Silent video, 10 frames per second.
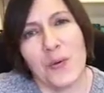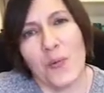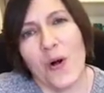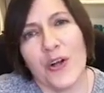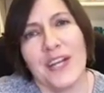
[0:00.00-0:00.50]
or
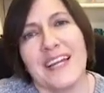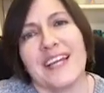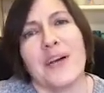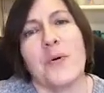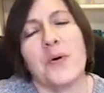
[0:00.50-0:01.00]

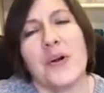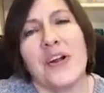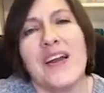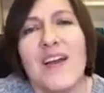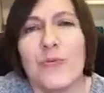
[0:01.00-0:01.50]
walking
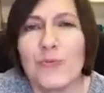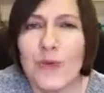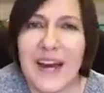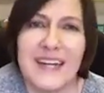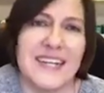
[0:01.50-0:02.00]
or
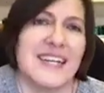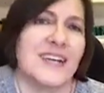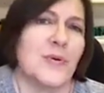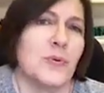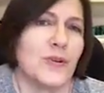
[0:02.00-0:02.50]

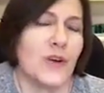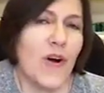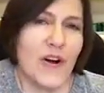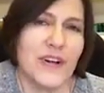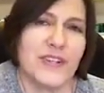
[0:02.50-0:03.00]
writing or
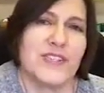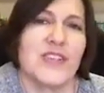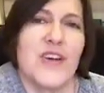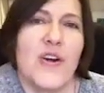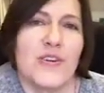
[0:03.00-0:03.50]

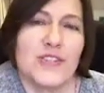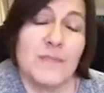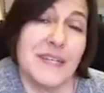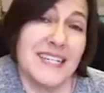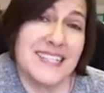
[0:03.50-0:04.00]
art or
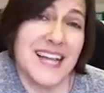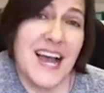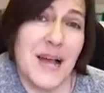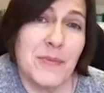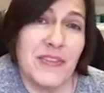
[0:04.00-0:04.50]
spending
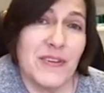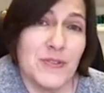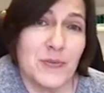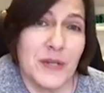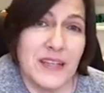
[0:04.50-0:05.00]
time with
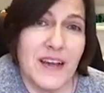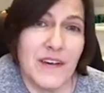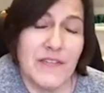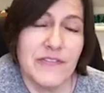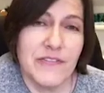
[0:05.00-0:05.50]
those we
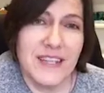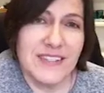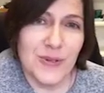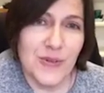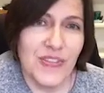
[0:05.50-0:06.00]
love.
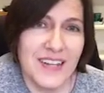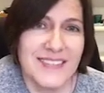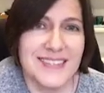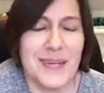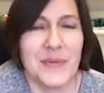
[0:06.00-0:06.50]
These are
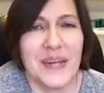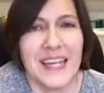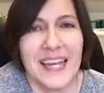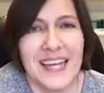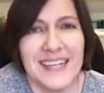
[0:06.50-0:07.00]
things that
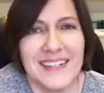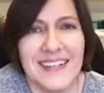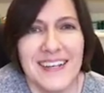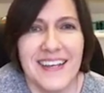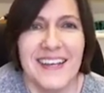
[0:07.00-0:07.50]
we
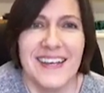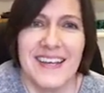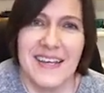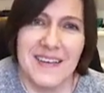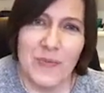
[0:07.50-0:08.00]
can
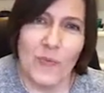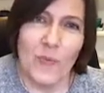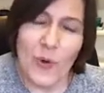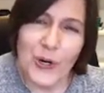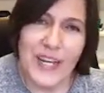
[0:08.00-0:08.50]

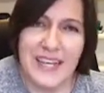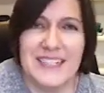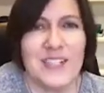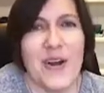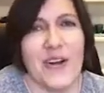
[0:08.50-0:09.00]
work
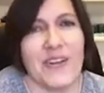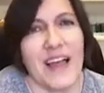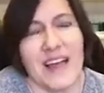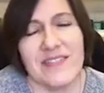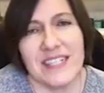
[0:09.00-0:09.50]
into our
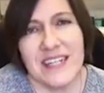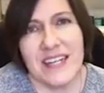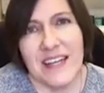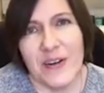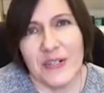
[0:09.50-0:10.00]
lives
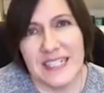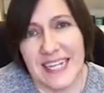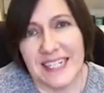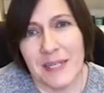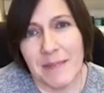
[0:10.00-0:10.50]
on a
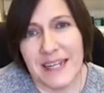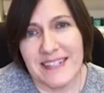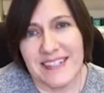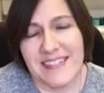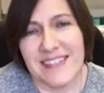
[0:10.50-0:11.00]
daily
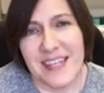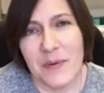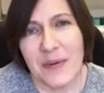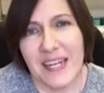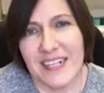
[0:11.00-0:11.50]
basis,
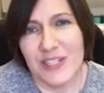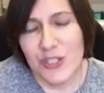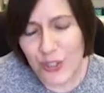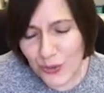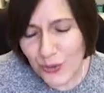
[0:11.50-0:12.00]
that we can
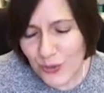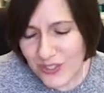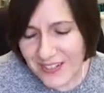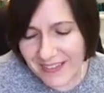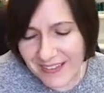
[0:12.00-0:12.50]
choose
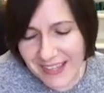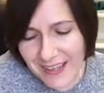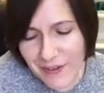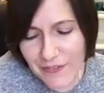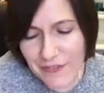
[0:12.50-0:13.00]
to
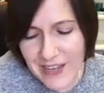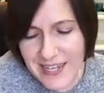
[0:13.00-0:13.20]
live